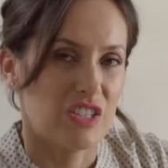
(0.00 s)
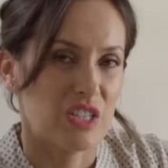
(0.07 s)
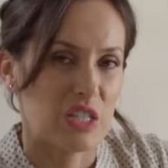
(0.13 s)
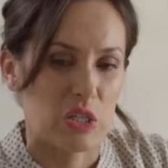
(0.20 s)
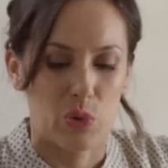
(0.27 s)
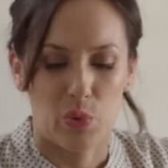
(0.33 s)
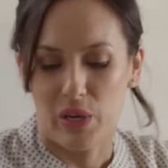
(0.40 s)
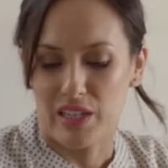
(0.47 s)

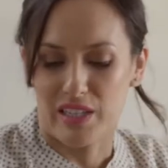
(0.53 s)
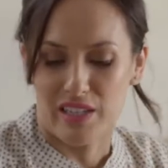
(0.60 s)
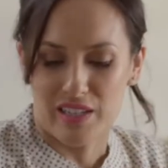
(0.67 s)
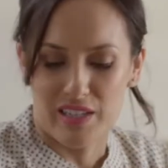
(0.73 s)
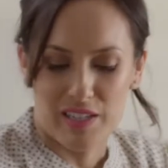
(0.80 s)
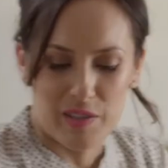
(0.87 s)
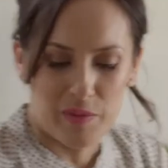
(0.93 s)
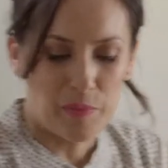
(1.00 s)
Just squeeze in
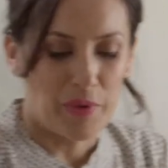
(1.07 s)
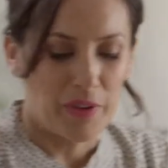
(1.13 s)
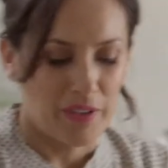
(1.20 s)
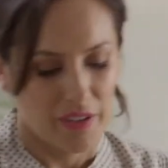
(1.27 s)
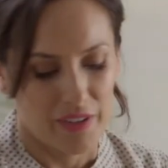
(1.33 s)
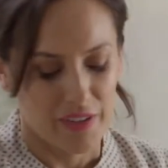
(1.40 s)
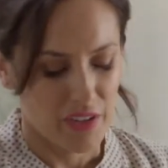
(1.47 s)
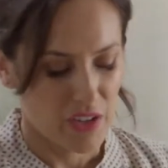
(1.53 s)
some
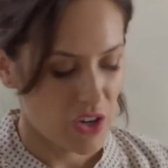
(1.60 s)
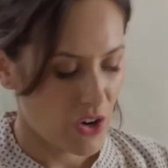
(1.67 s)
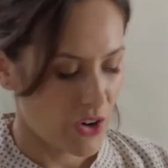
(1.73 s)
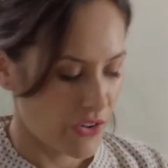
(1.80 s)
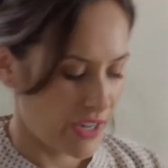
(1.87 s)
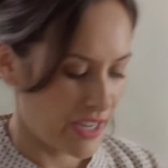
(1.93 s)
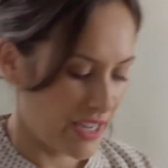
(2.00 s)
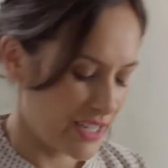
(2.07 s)

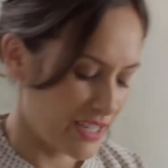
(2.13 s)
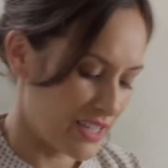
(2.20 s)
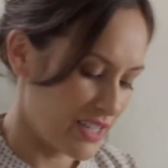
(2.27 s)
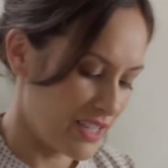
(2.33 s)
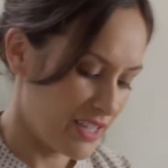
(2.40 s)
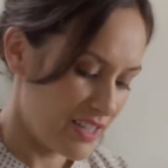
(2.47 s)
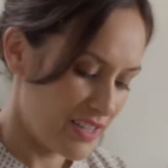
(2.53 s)
coriander.